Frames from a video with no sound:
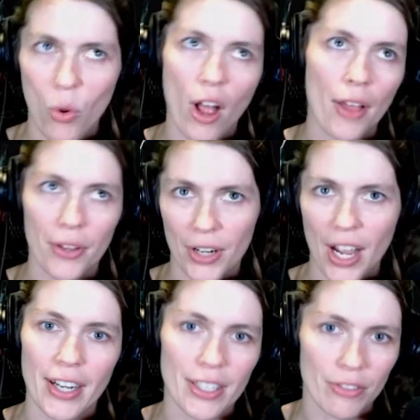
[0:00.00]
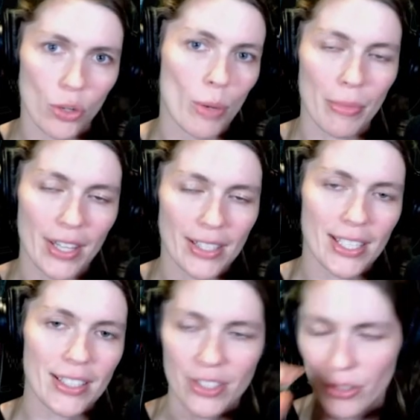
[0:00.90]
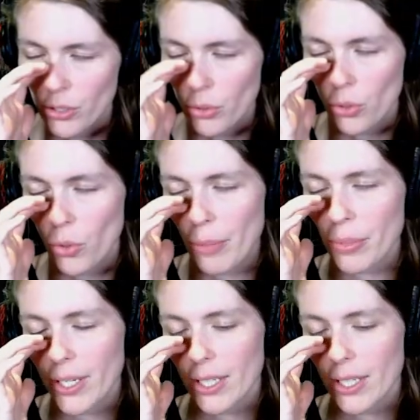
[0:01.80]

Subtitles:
other kind of equipment that's easier to equip